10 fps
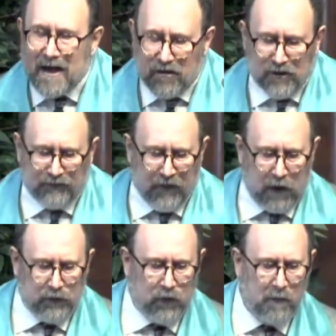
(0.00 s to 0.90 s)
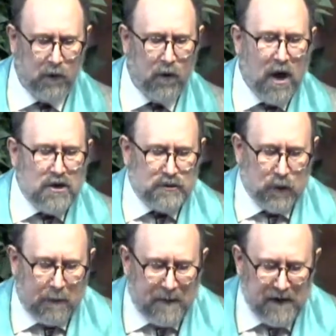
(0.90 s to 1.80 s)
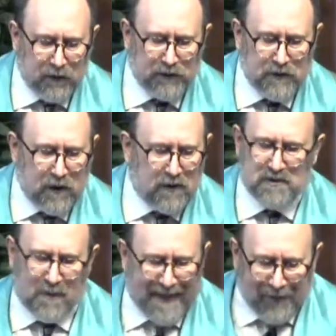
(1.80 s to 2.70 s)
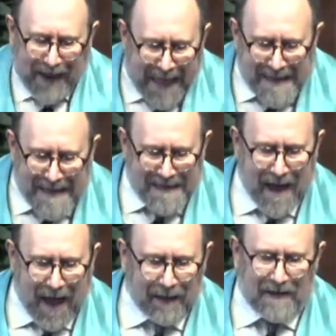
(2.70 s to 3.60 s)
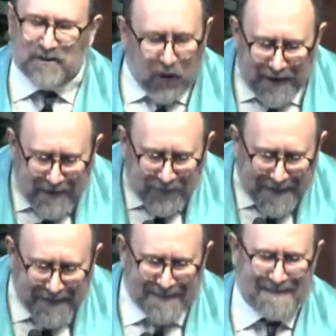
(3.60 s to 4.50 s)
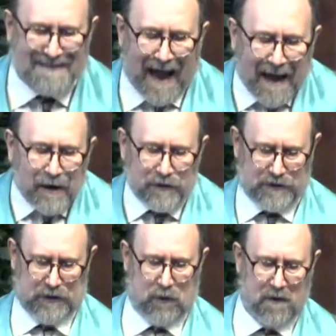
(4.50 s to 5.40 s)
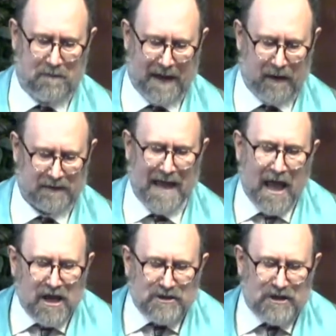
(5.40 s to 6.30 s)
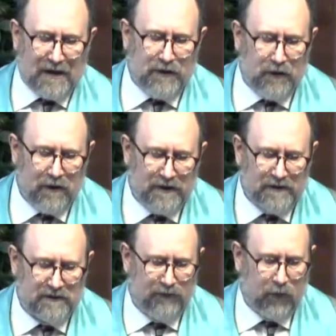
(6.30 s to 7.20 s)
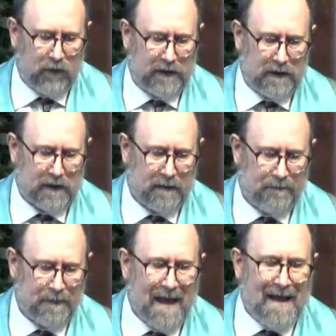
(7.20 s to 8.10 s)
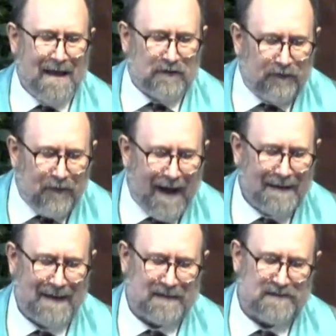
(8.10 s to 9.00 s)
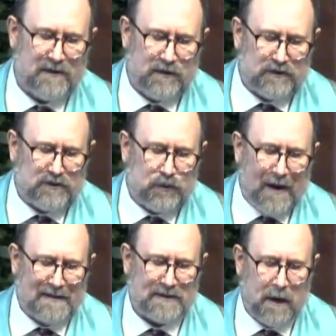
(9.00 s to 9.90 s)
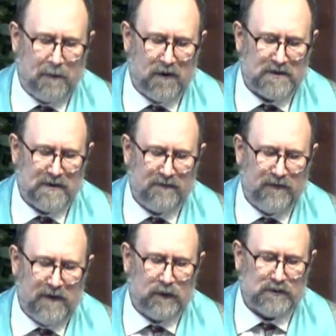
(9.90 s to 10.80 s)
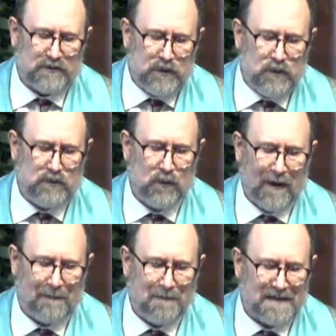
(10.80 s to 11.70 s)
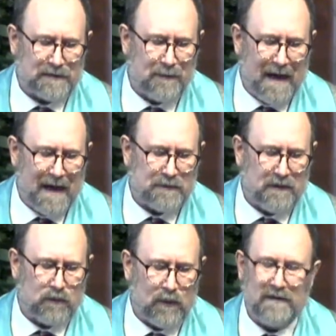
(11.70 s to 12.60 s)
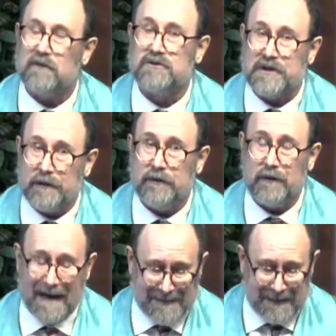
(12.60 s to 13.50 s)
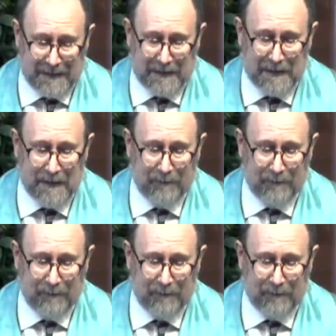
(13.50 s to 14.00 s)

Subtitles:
the vulnerable to appeal to those without any knowledge or even desire to know about gender dysphoria, defined as the distress a person feels due to a mismatch between their gender identity,